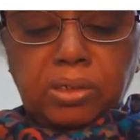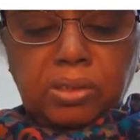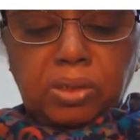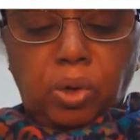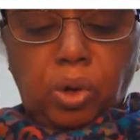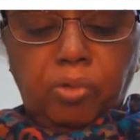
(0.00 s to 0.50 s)

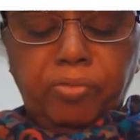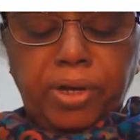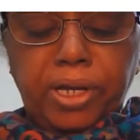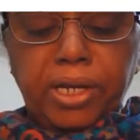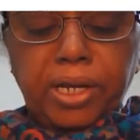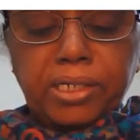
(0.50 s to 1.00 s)
of
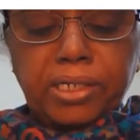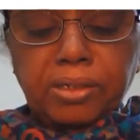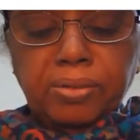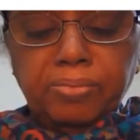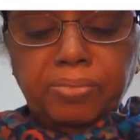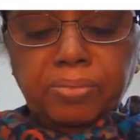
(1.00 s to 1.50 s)
inlet.
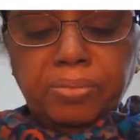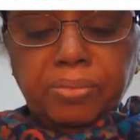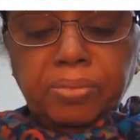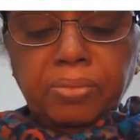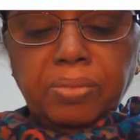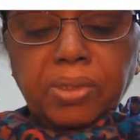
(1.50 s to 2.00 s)

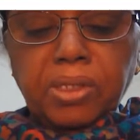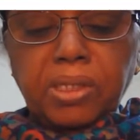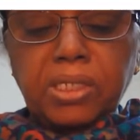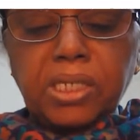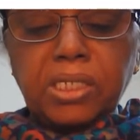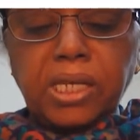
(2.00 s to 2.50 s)

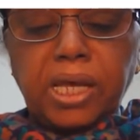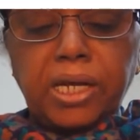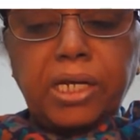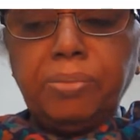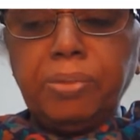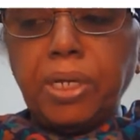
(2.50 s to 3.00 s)
This is the
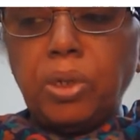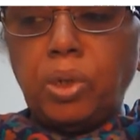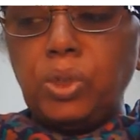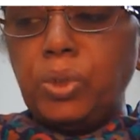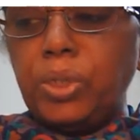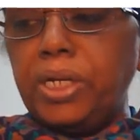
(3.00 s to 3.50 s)
anatomical
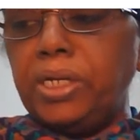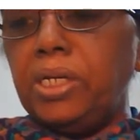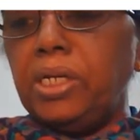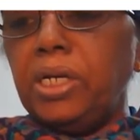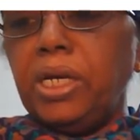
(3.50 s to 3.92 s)
conjugate.